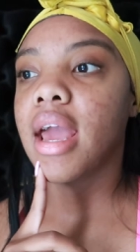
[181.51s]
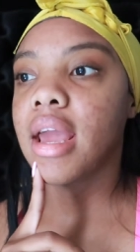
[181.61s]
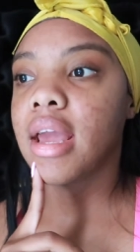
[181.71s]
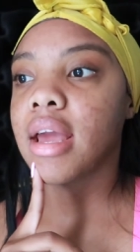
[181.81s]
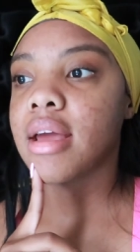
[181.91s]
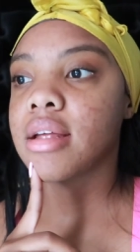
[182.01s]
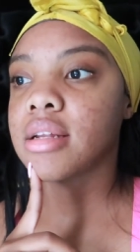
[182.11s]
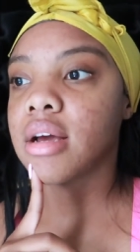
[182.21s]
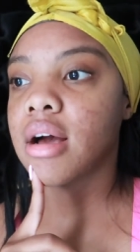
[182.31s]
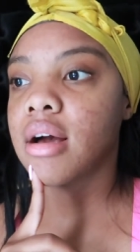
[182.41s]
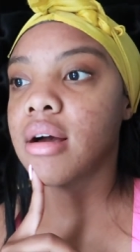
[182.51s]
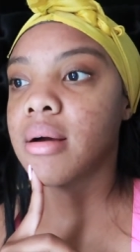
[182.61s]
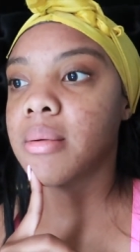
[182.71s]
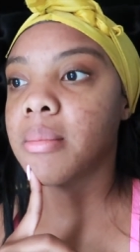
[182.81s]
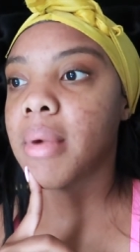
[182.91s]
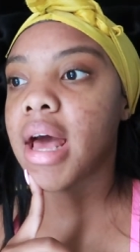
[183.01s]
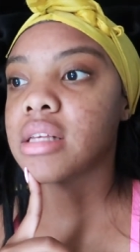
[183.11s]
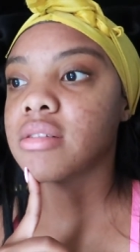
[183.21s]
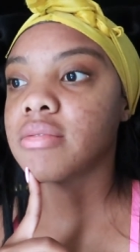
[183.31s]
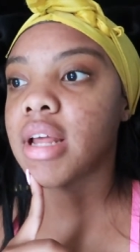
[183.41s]
And um,
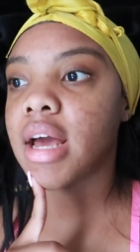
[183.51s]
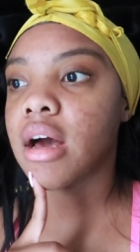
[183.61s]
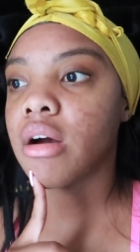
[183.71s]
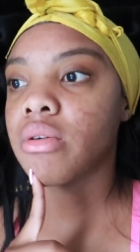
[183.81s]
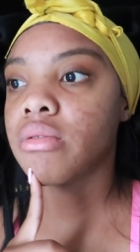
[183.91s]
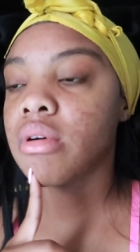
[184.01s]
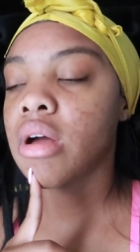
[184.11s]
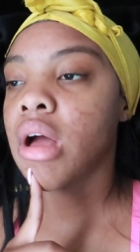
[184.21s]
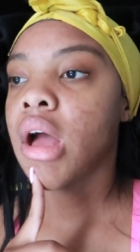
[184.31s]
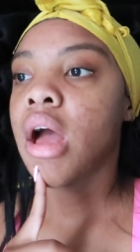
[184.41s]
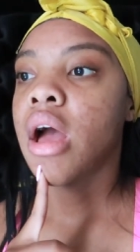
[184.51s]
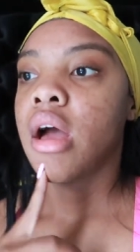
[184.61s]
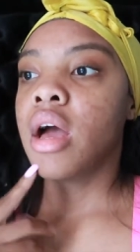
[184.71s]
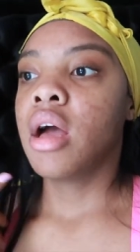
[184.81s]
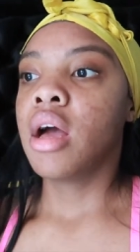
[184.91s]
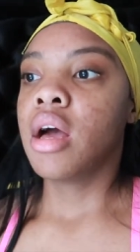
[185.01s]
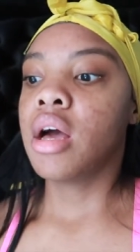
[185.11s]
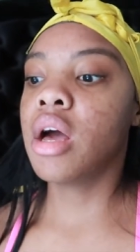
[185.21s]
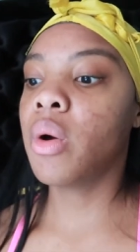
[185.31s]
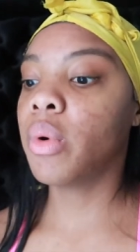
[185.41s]
as of now,
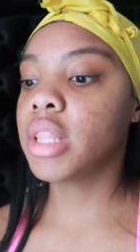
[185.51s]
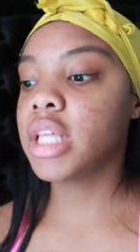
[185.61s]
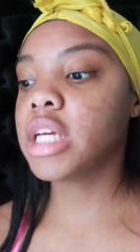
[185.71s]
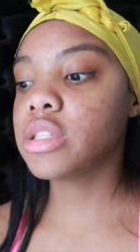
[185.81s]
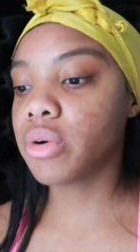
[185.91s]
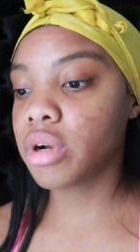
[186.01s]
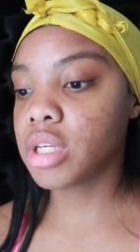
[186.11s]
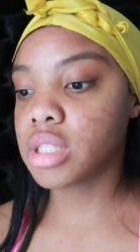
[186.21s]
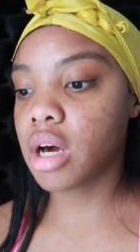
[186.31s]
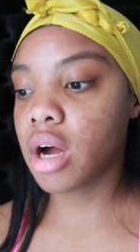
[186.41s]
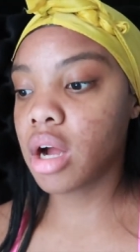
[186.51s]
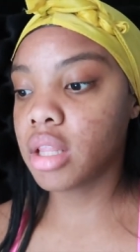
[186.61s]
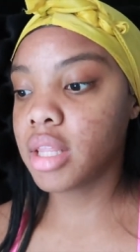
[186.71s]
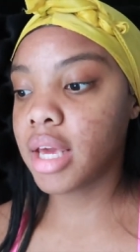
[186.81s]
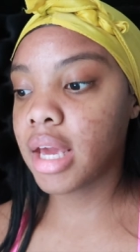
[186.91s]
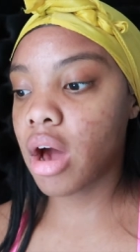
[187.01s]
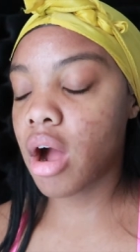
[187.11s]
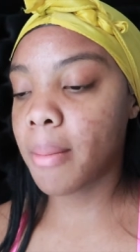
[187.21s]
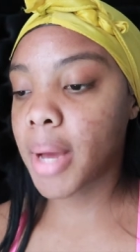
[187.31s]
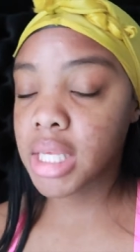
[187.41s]
what these orders are they
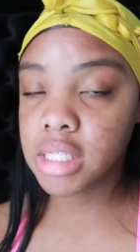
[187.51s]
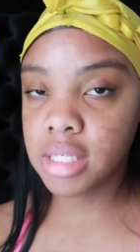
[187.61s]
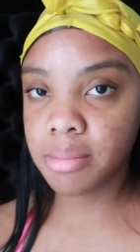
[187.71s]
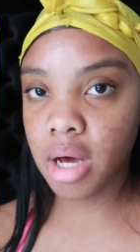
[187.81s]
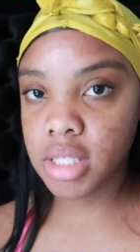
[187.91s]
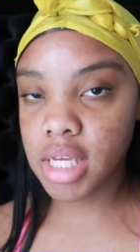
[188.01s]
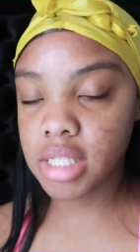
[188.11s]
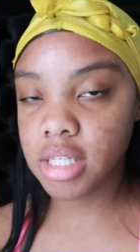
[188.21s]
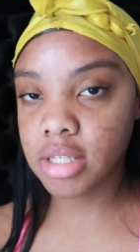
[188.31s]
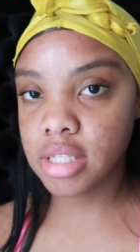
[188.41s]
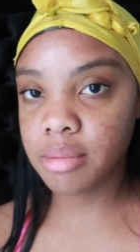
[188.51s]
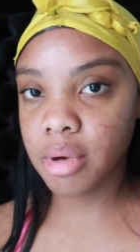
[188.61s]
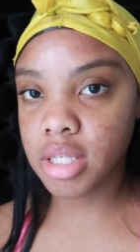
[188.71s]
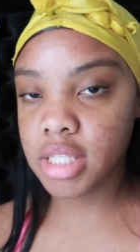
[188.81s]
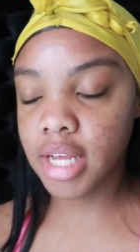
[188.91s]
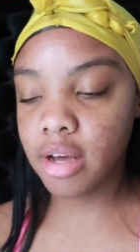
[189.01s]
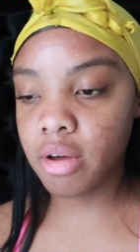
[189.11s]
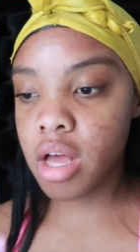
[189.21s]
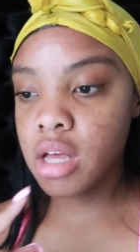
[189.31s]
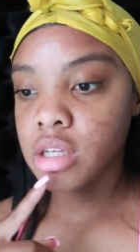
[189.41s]
are my CMOS. moss i sell CMOS moss
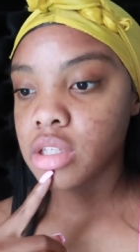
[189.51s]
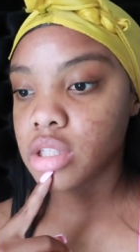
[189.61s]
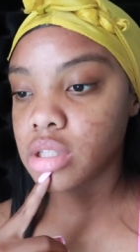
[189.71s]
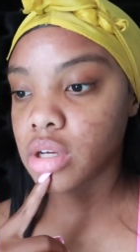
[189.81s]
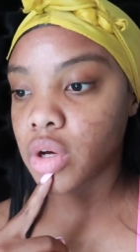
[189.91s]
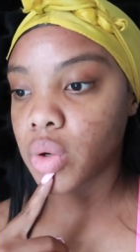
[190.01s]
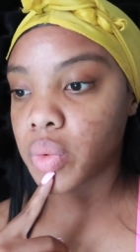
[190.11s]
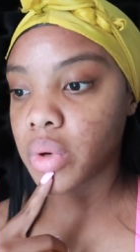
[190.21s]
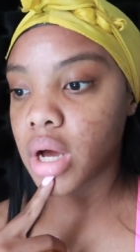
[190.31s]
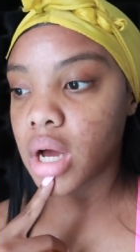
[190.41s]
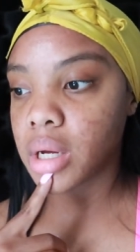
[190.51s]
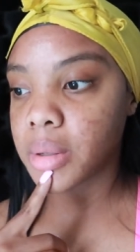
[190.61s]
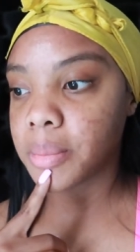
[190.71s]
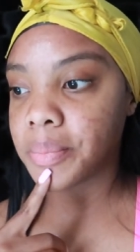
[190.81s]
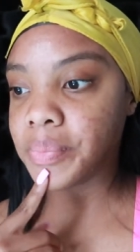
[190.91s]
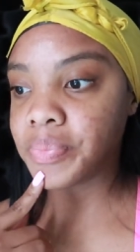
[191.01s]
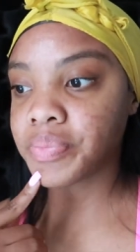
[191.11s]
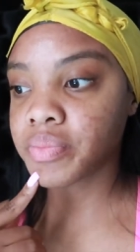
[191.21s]
now so um